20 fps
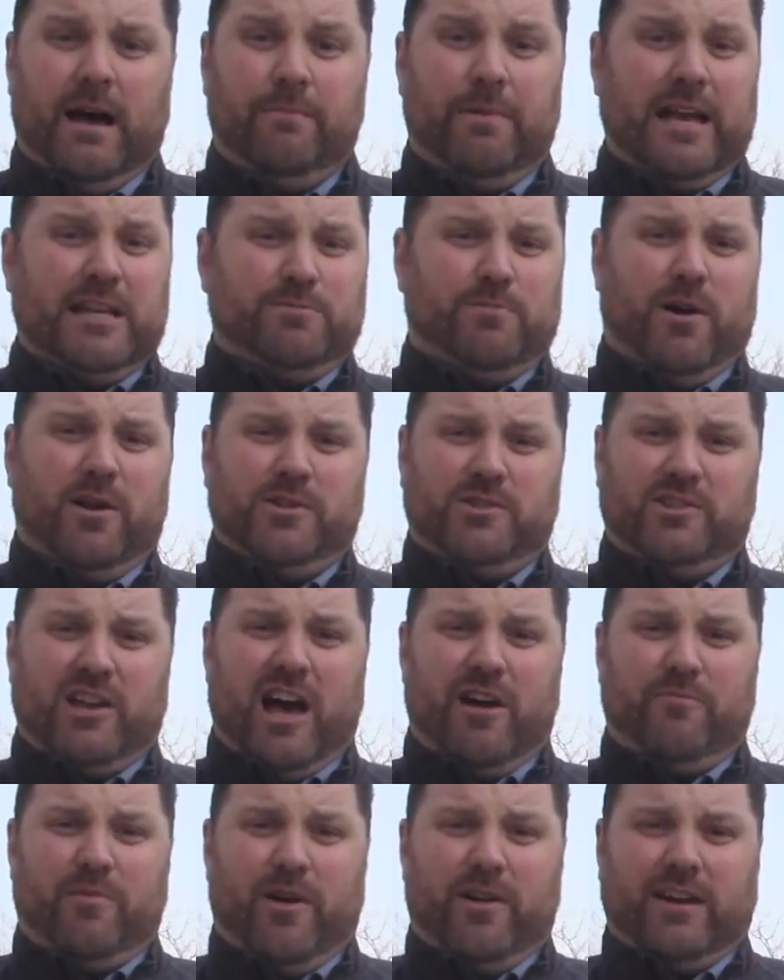Baseball and
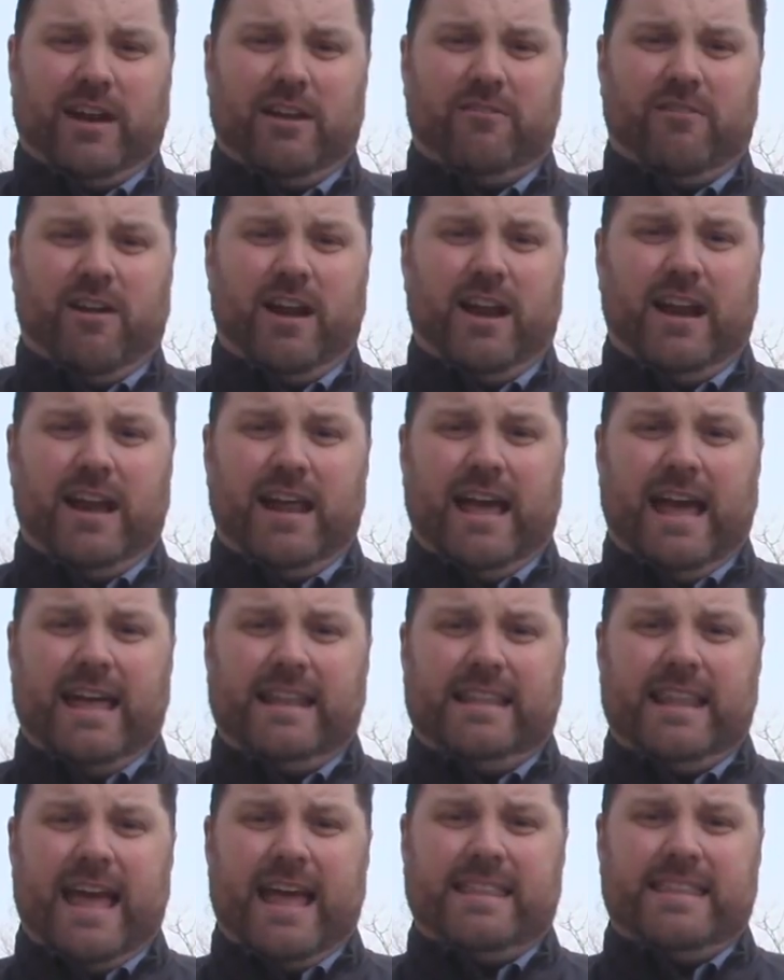softball getting ready to
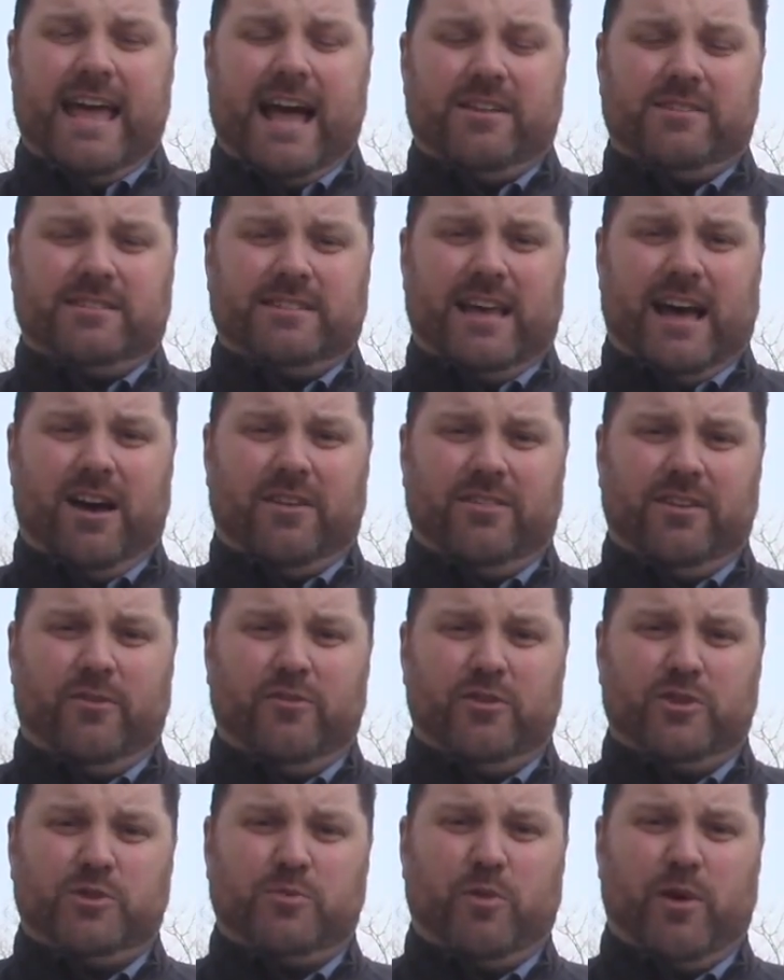head down south
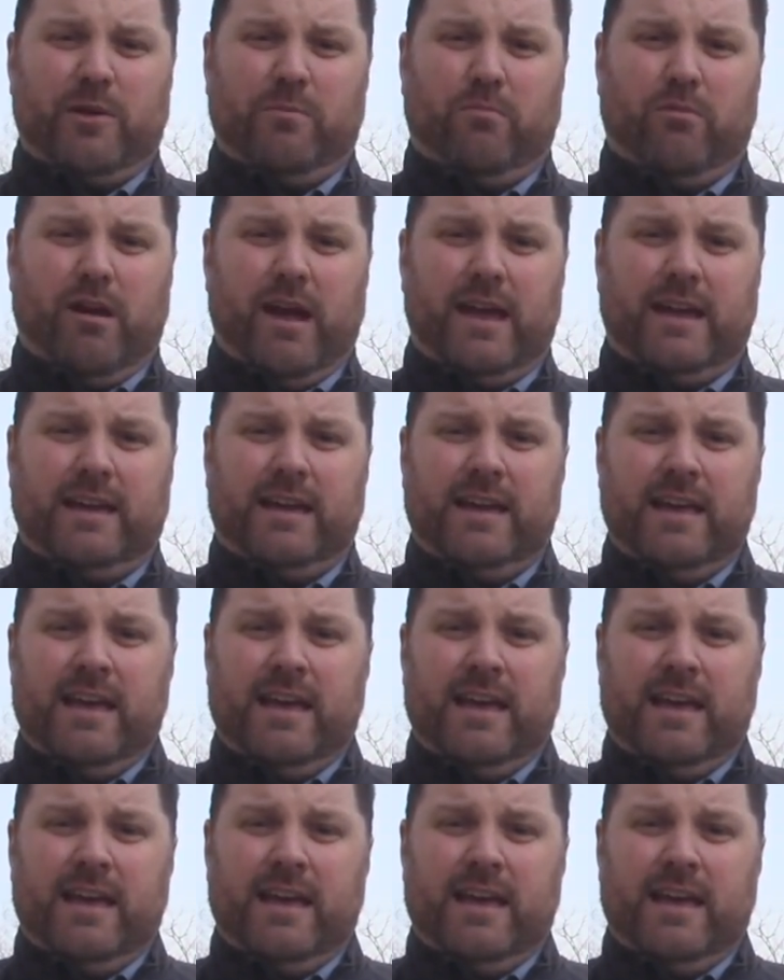over spring break.